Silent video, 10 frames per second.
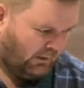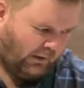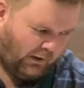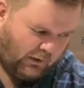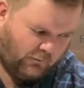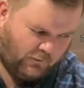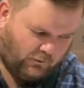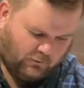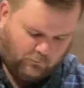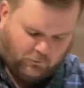and
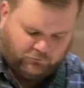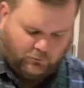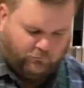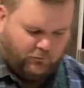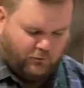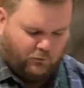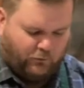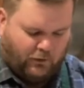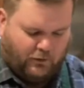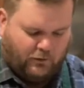the balsamic vinegar will
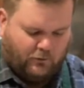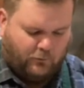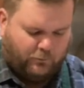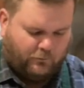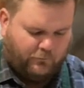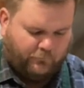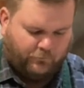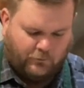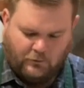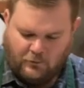kind of help
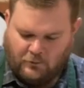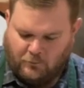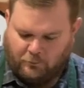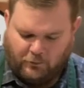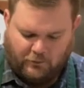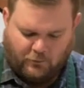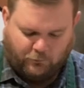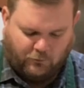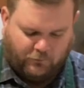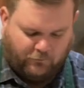break up a
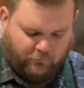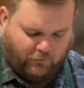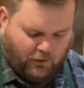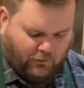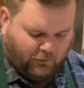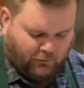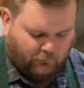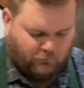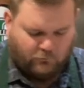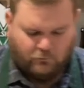little bit of the fat and add a
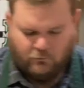little